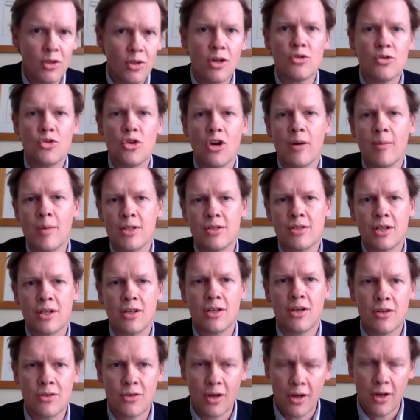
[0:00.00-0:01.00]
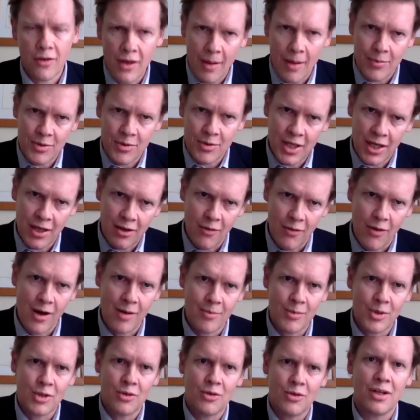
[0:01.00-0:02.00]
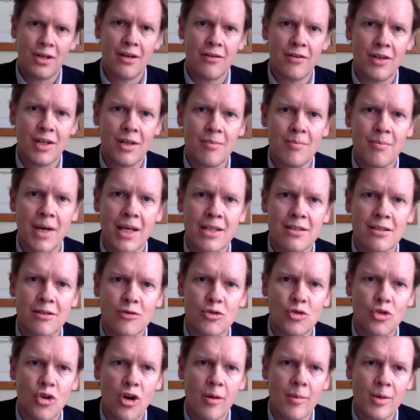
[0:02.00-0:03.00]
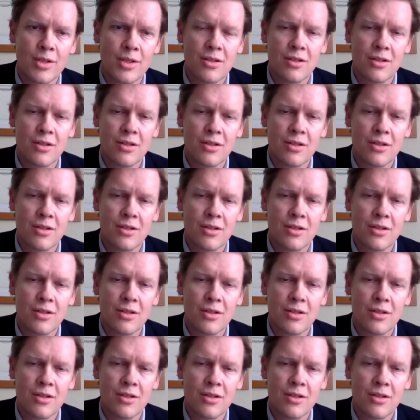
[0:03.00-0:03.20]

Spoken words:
no dramas to on that particular element. You didn't have any massive dramas